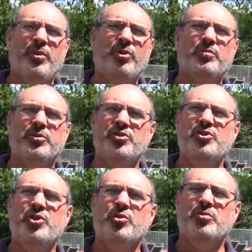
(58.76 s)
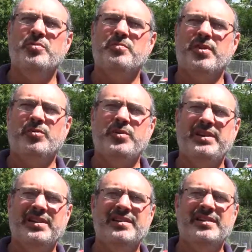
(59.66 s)
the wing with the older
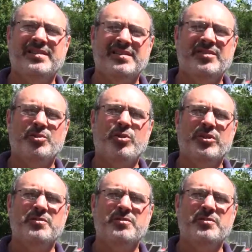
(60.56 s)
conventional system,